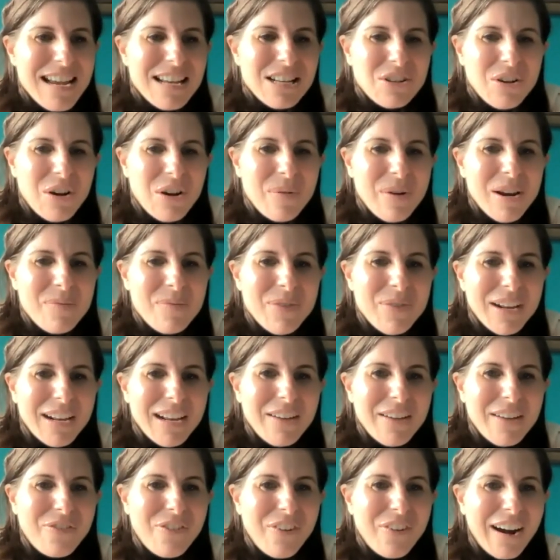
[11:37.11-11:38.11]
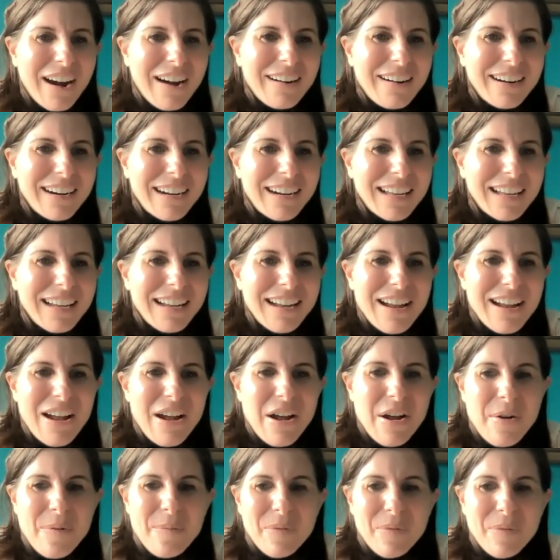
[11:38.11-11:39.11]
So I want to pick up where
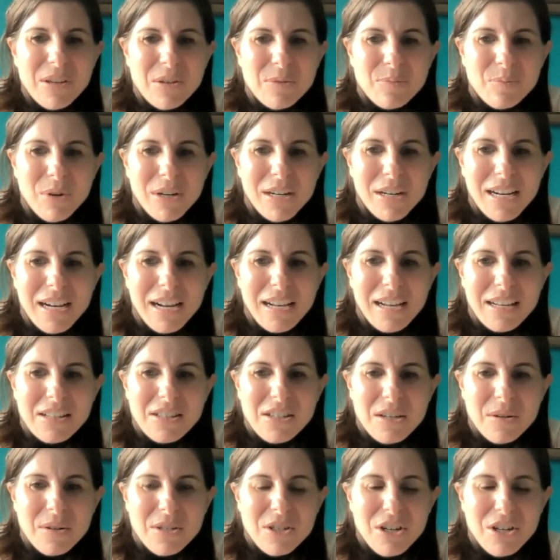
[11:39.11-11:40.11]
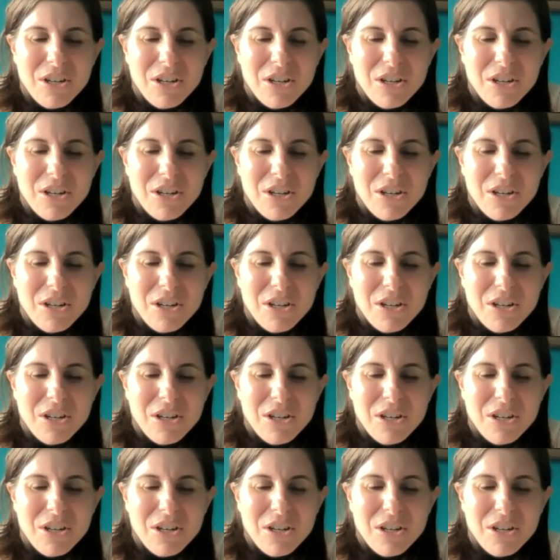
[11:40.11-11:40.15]
Erica is bringing us to